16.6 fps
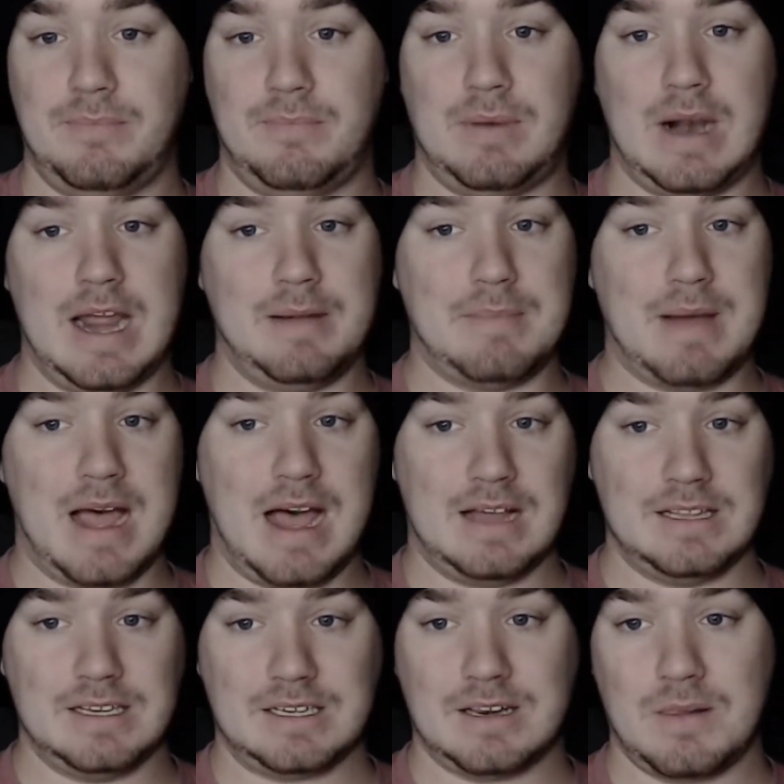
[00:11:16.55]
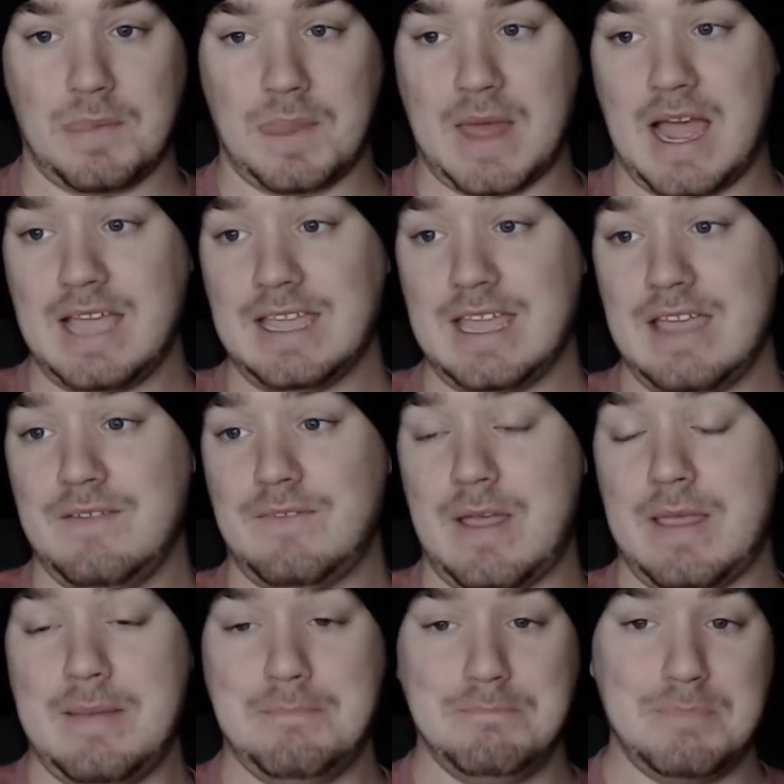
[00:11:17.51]
Brian Mahalik, I gave
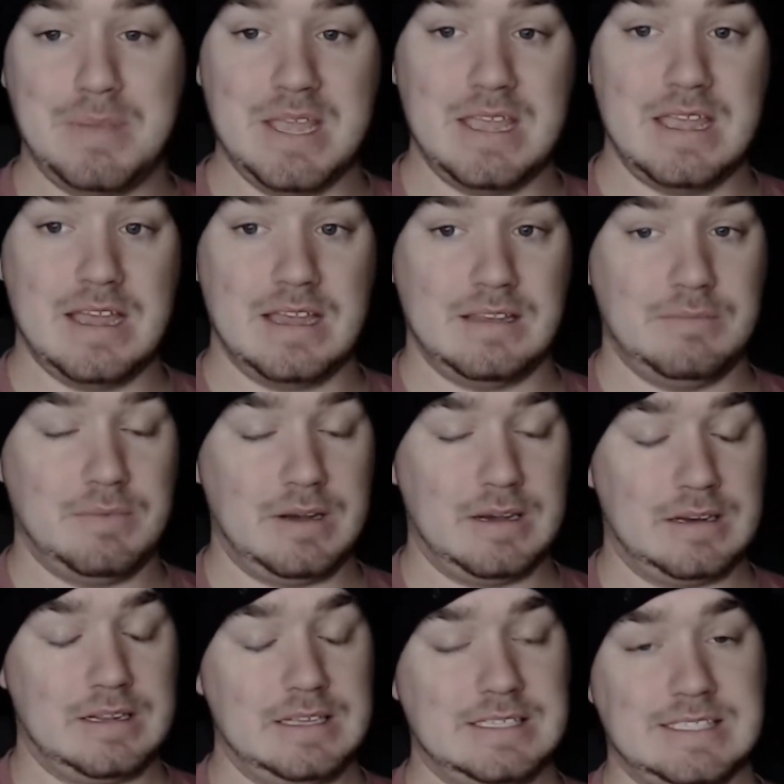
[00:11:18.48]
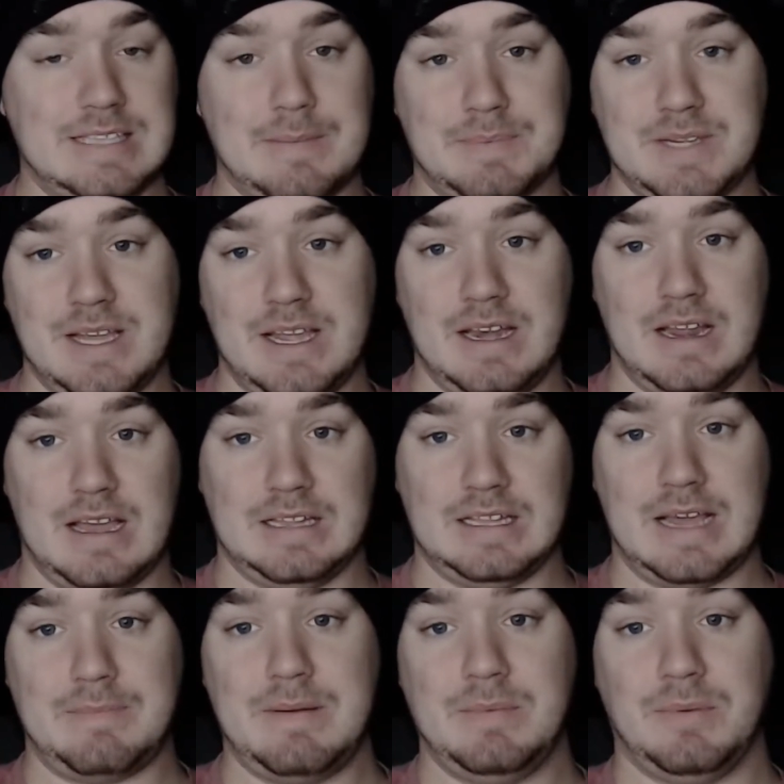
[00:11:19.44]
a B. When he stepped in, a
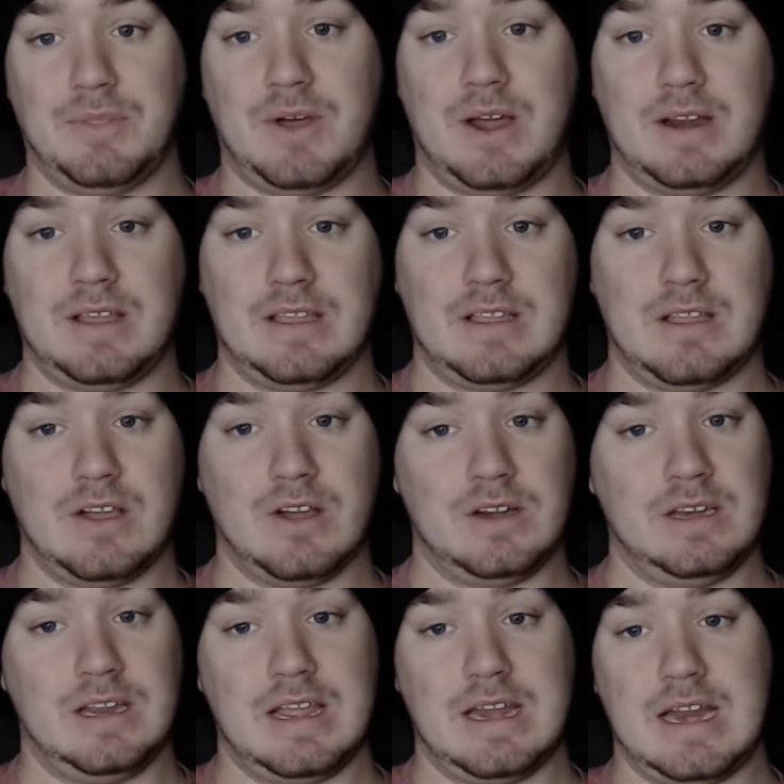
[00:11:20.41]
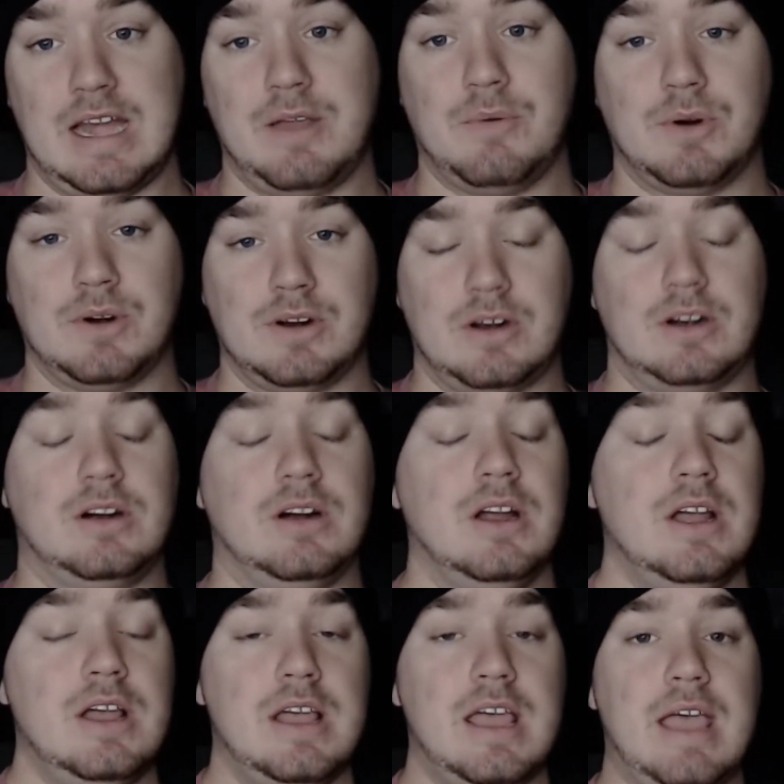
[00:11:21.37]
lot of people thought couldn't get any worse, or
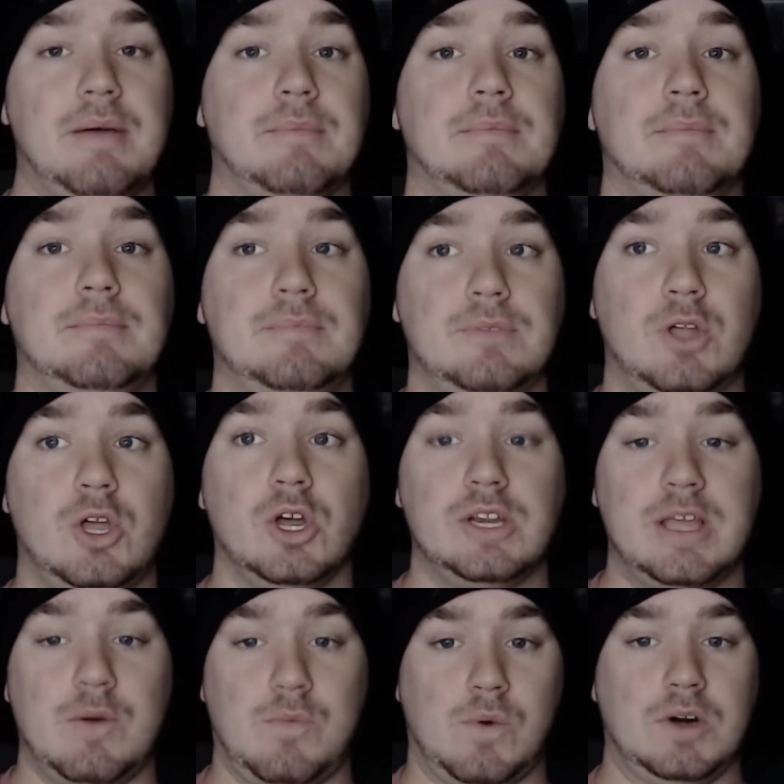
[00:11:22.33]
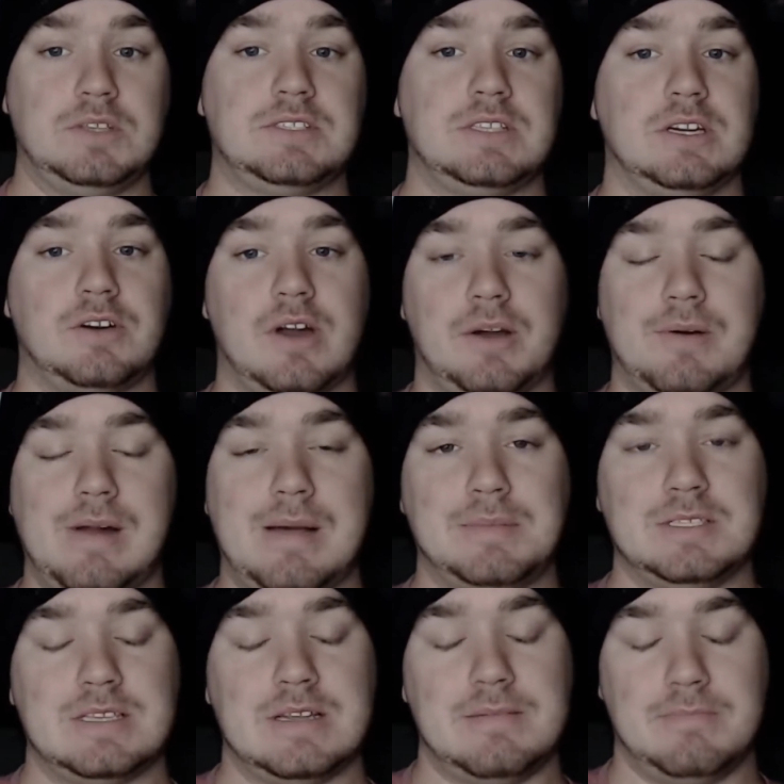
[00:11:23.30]
it could get worse than Greg
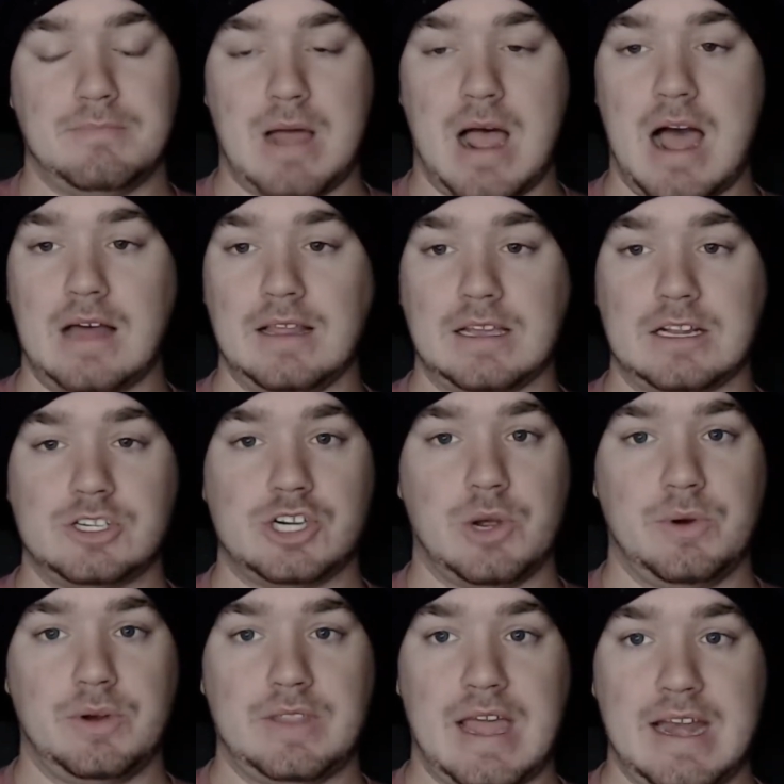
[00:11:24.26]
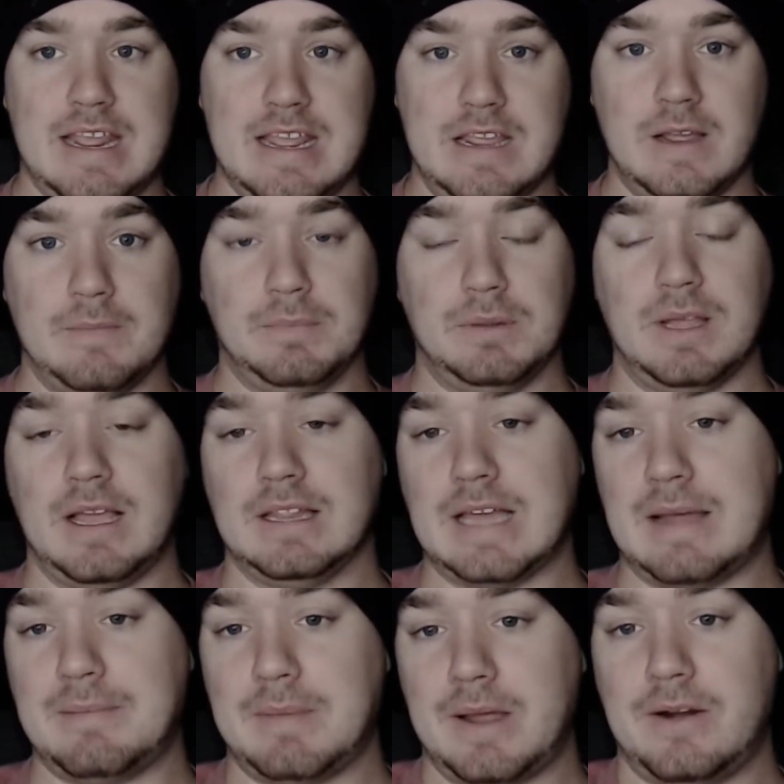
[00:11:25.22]
Robinson, and Mahalik showed that he could play a
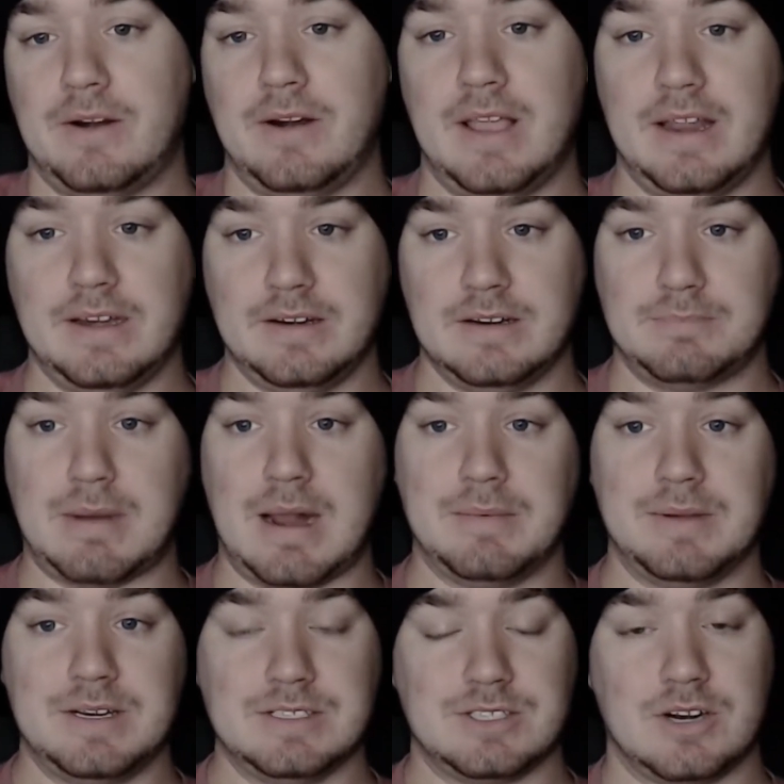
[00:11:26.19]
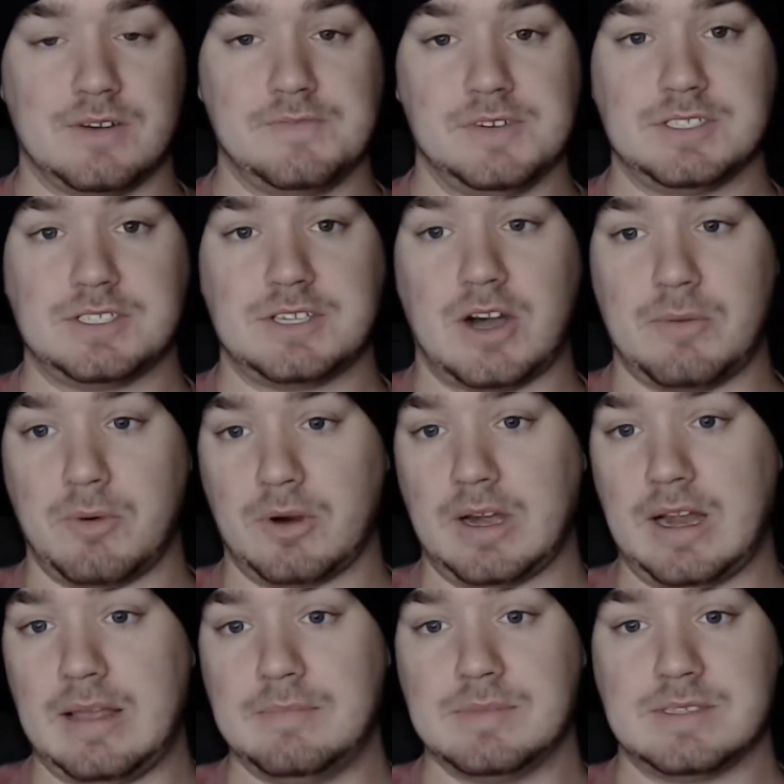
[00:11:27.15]
lot better and probably deserved to start more
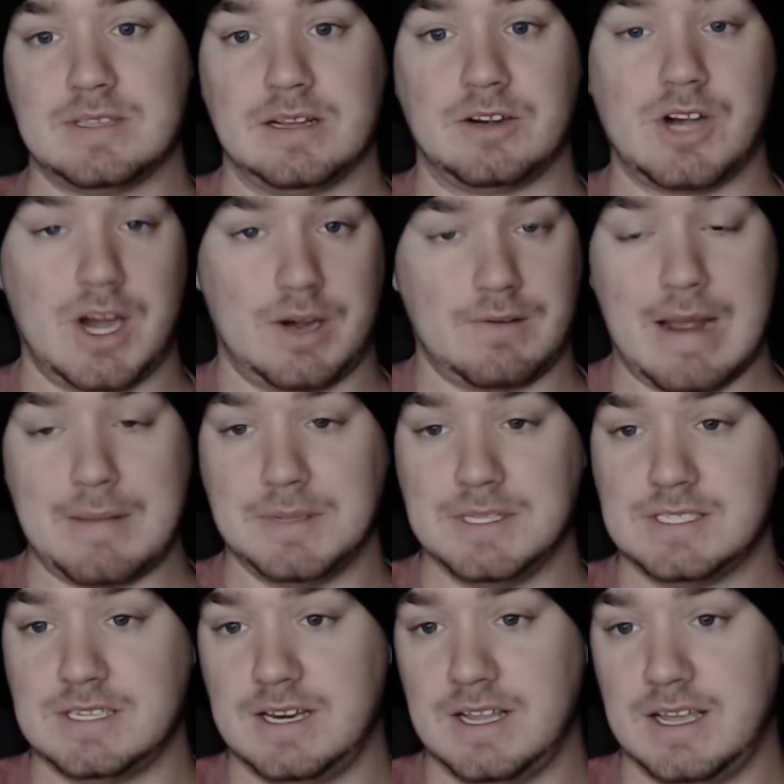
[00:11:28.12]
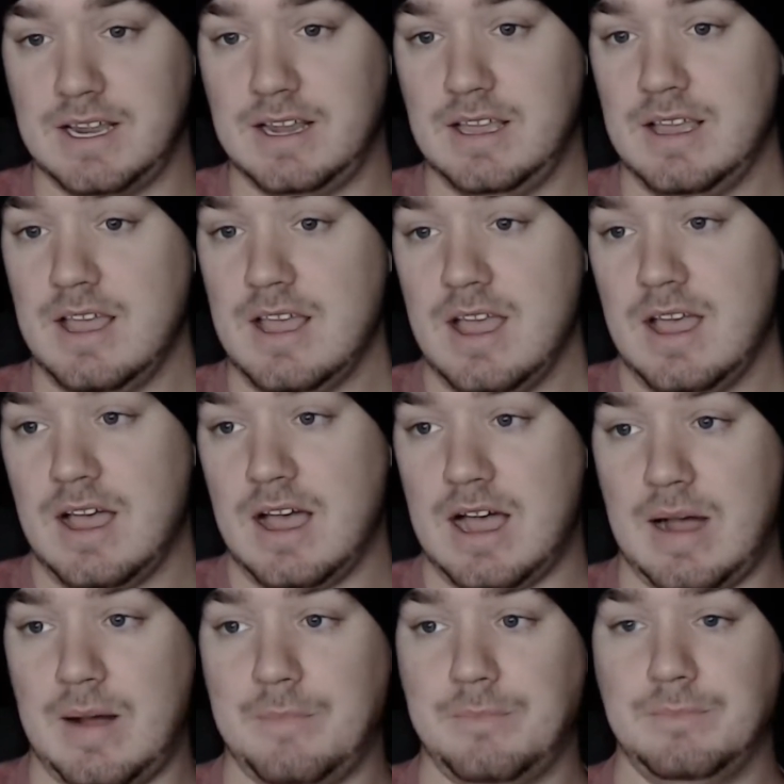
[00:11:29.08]
games than Greg Robinson did.
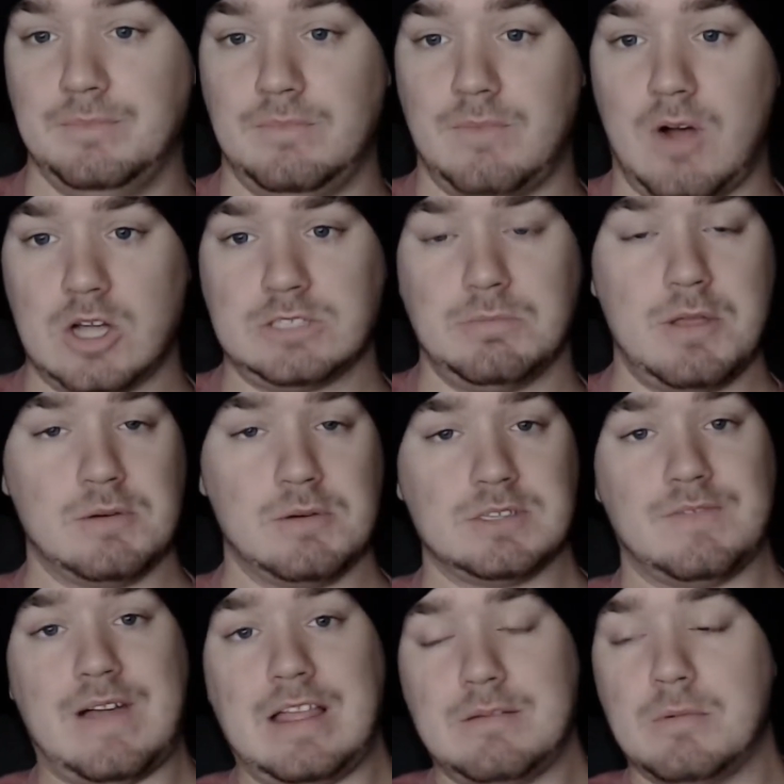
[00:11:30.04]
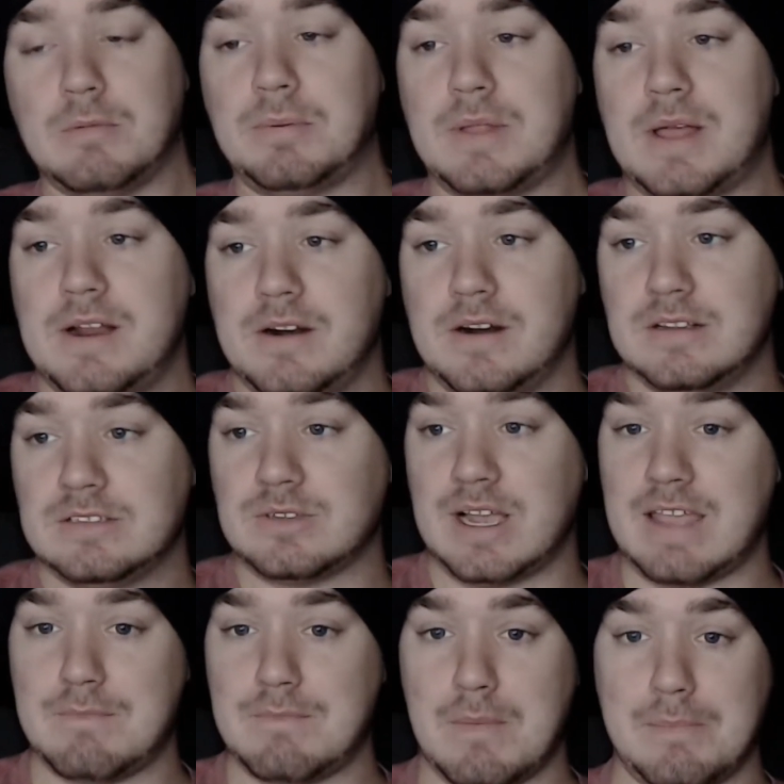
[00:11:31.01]
Ultimately, he was a valuable player, so
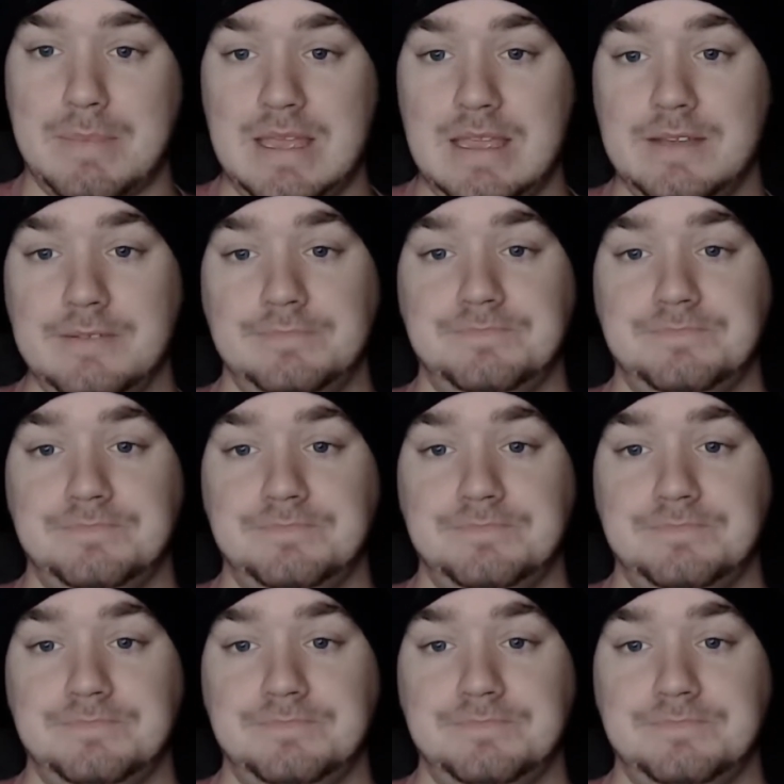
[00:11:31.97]
I gave him a B.